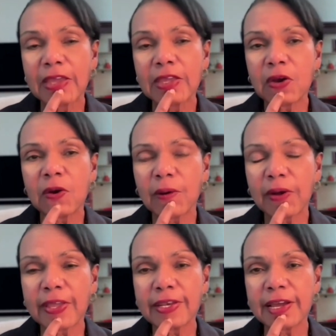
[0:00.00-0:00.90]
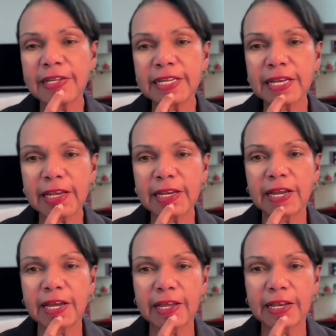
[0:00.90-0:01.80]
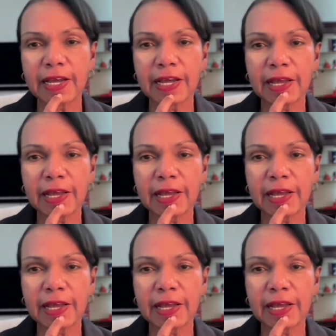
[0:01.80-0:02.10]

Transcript: in 1989,